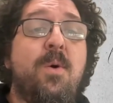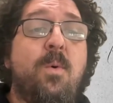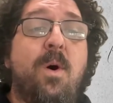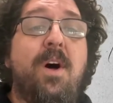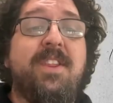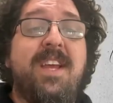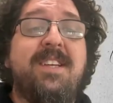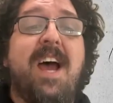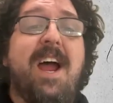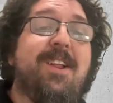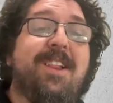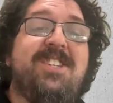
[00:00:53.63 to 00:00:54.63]
while the
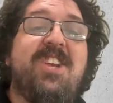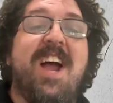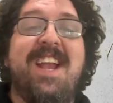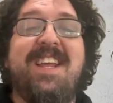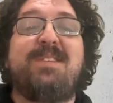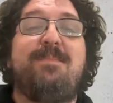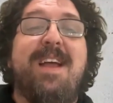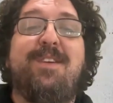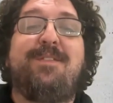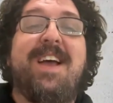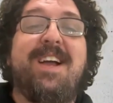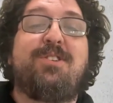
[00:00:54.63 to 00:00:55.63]
entirely Chinese
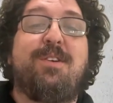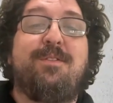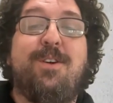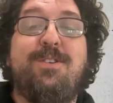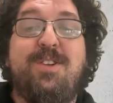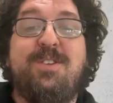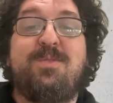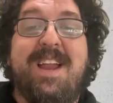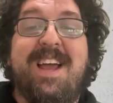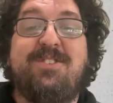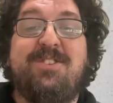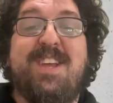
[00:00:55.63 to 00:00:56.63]
manufactured versions would
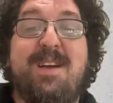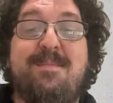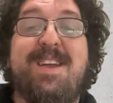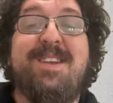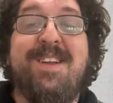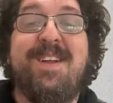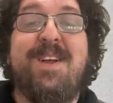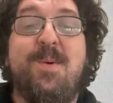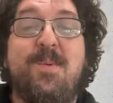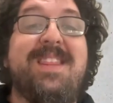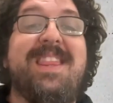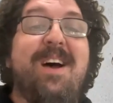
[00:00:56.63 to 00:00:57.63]
actually come in
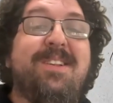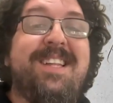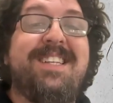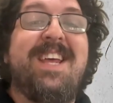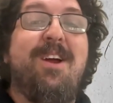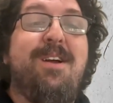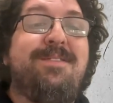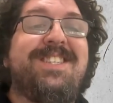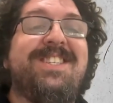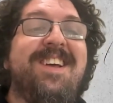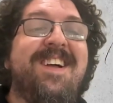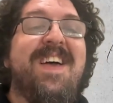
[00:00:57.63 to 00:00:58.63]
without the
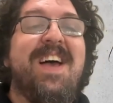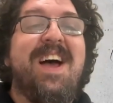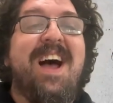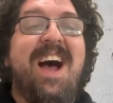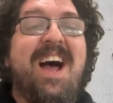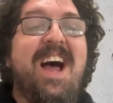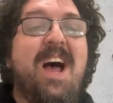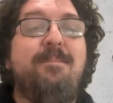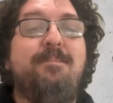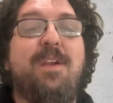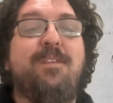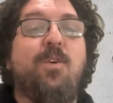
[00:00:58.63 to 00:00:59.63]
tariffs.
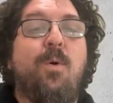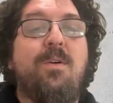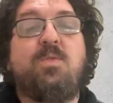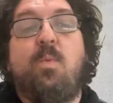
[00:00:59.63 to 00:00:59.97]
But of course,